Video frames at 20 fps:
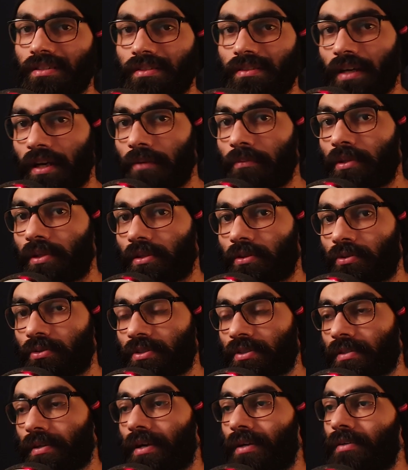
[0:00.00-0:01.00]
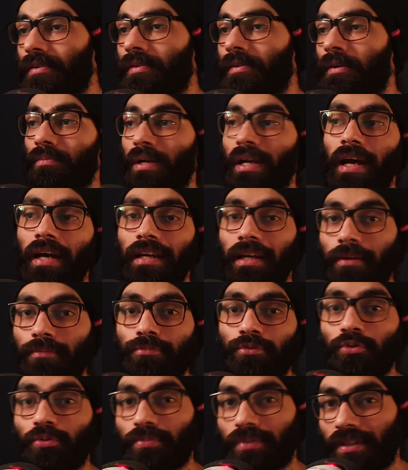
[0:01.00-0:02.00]
the time In the Khud started, but I
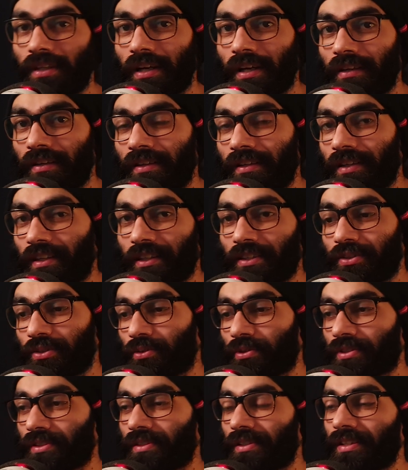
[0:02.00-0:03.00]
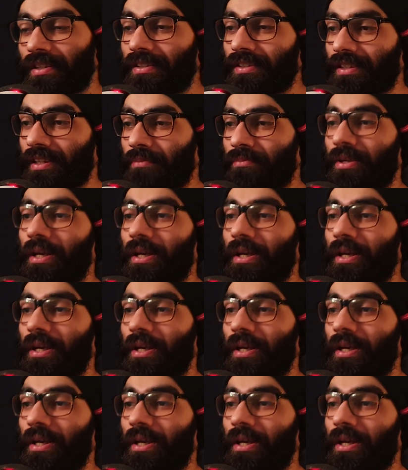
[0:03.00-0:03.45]
am super tired and exhausted at the same